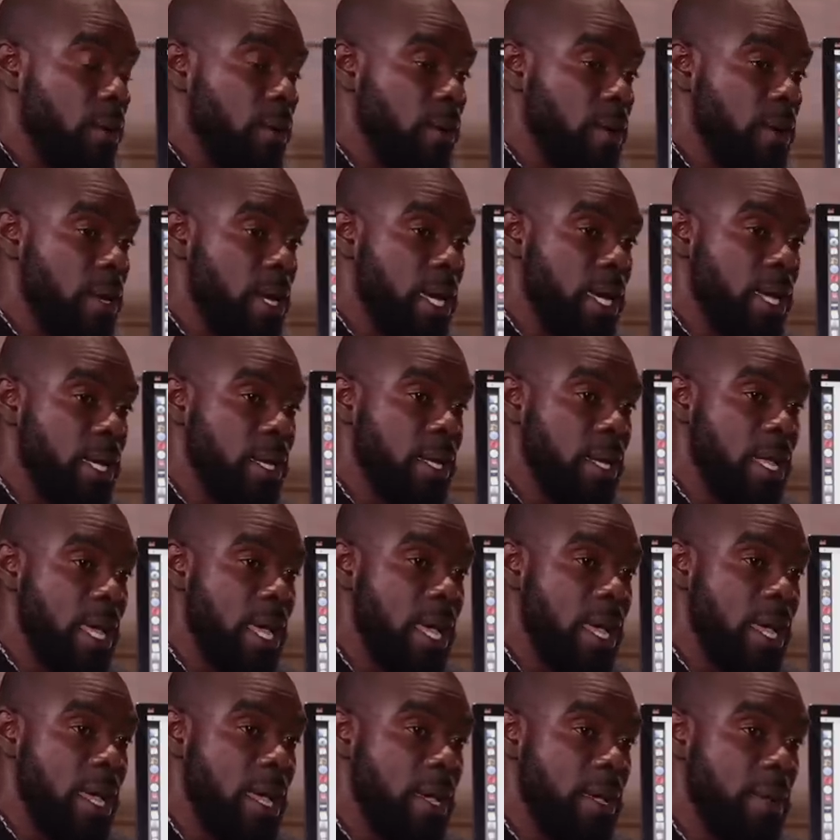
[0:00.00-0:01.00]
right?
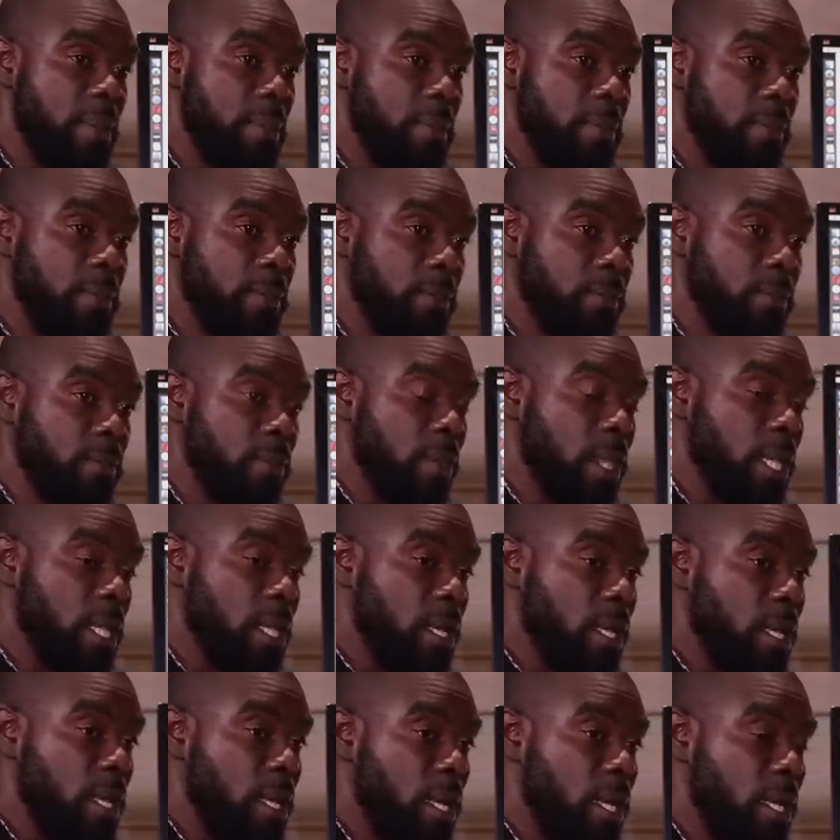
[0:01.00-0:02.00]
Um,
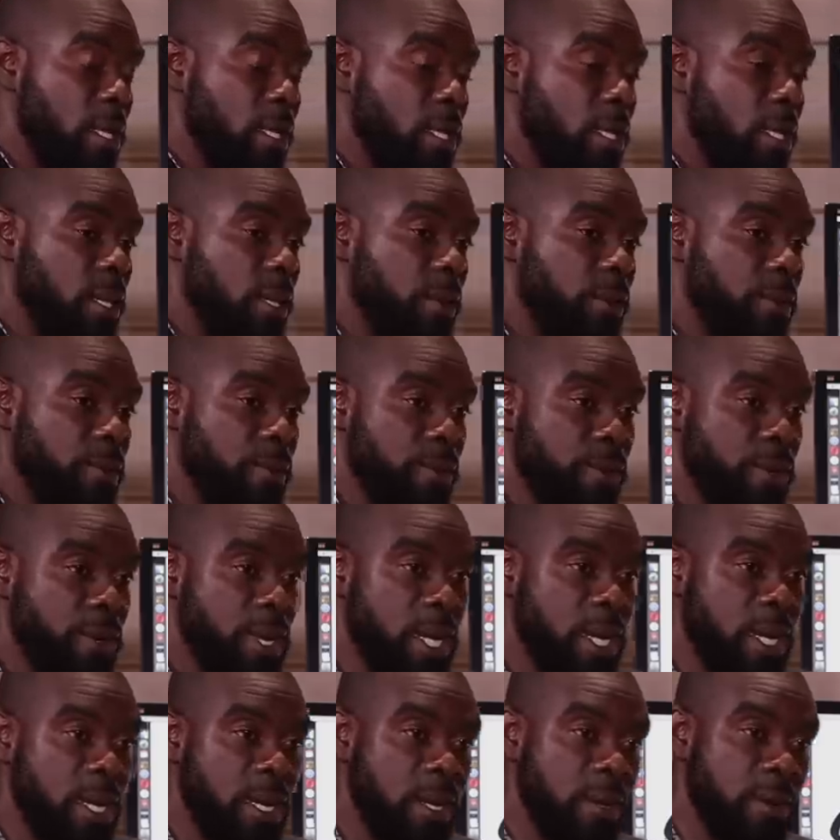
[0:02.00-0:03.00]
I think
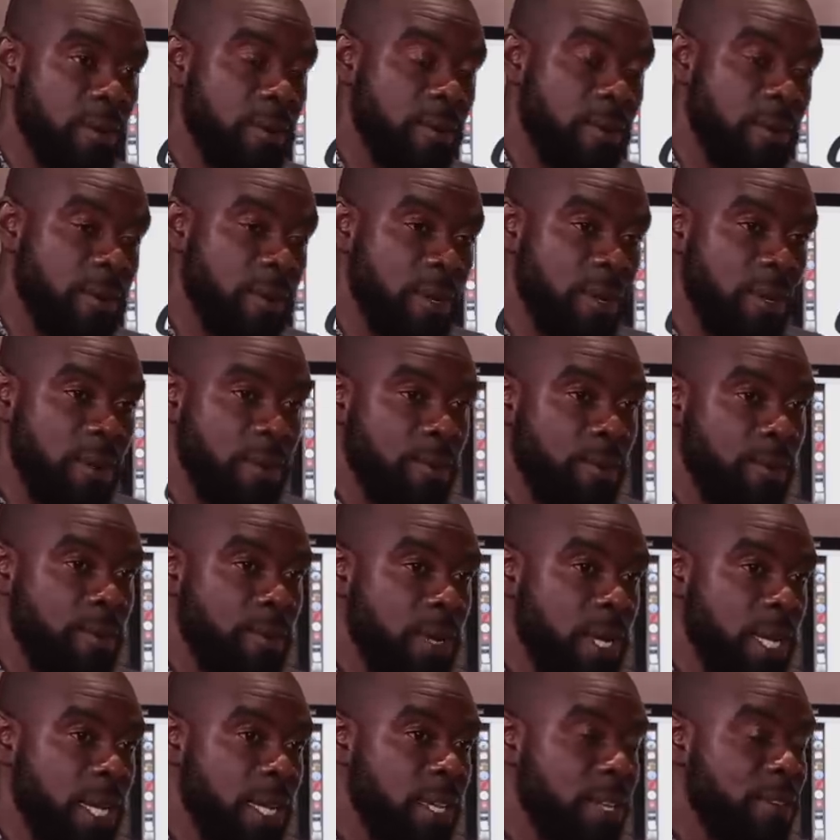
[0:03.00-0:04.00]
Ray,
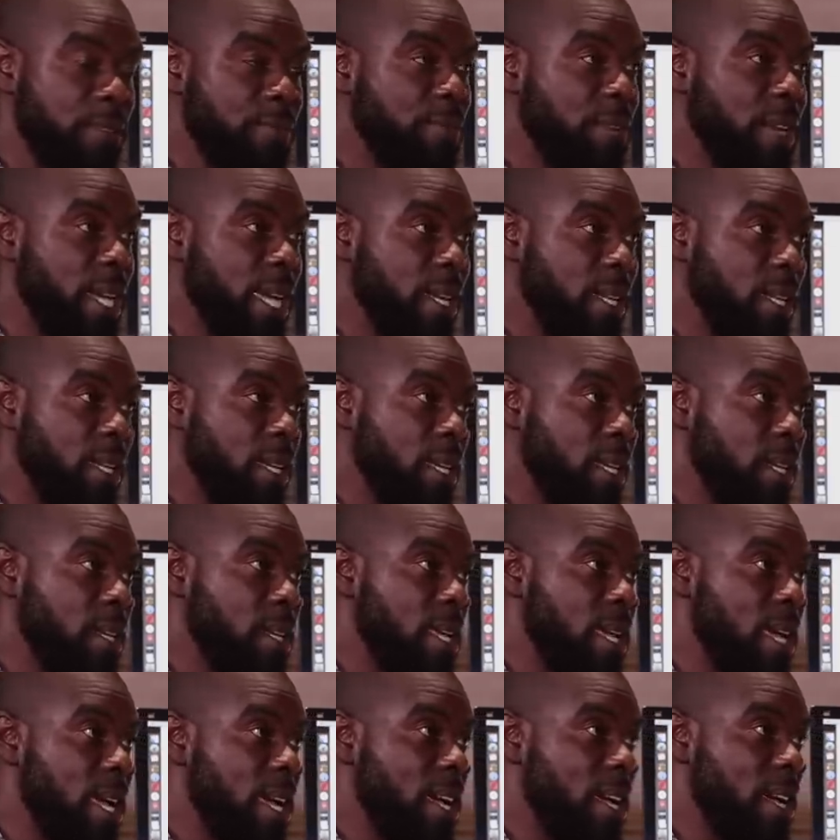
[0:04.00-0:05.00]
Ray
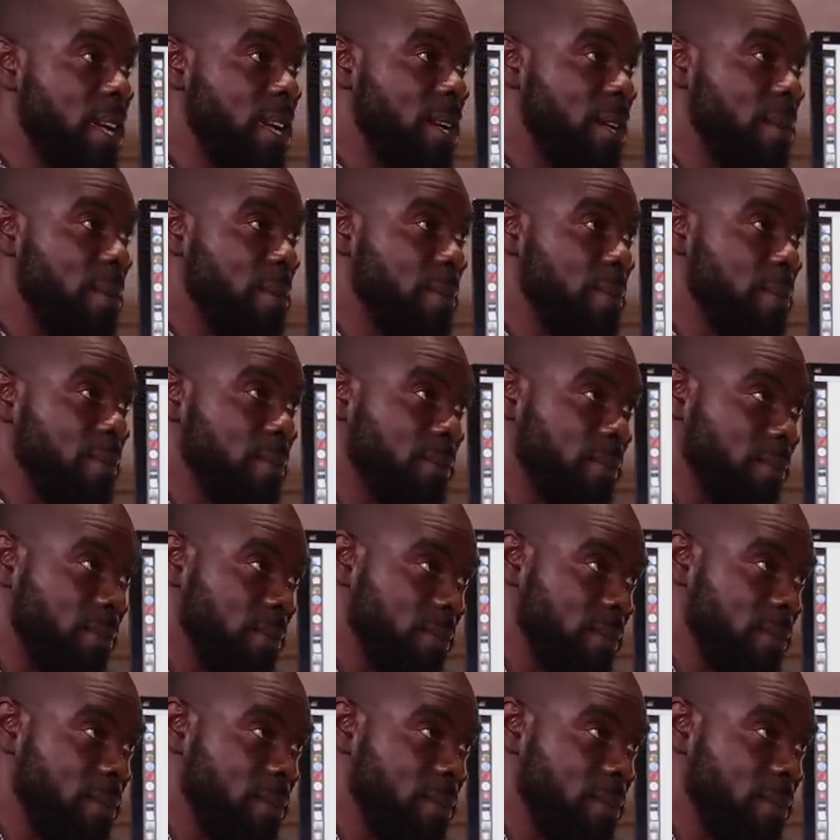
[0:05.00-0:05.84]
invited um,